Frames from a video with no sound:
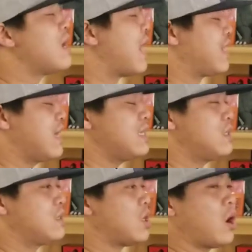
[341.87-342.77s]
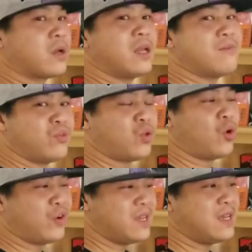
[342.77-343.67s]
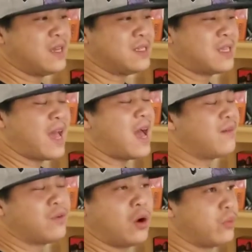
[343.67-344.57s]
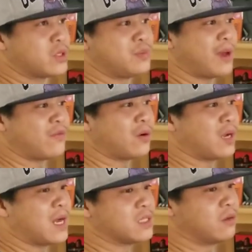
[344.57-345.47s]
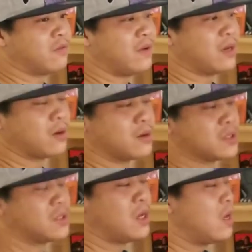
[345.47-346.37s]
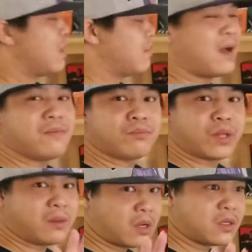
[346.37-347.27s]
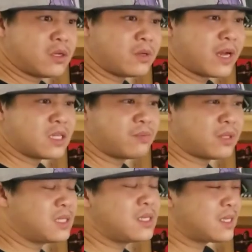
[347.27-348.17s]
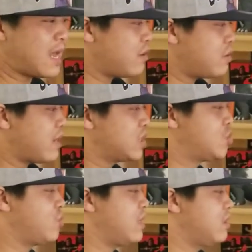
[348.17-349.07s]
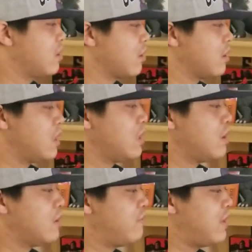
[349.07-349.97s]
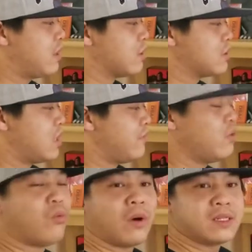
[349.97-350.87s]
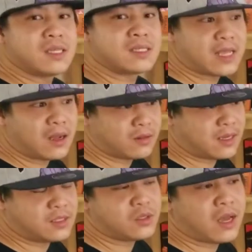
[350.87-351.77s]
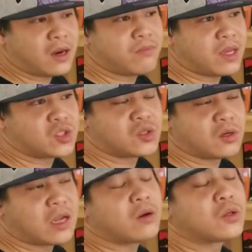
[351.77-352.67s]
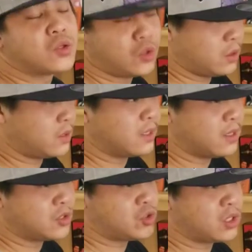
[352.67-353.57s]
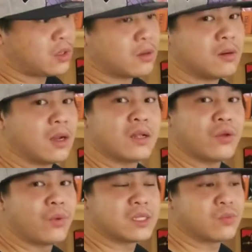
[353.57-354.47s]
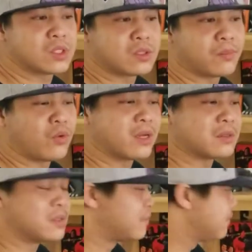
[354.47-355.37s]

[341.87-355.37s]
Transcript: I guess Target employees have no respect for Godzilla figures. Not blaming on you guys, but this is how you guys treat your figures. If you want to sell these, you gotta make sure they're in good condition. Otherwise, what's the point?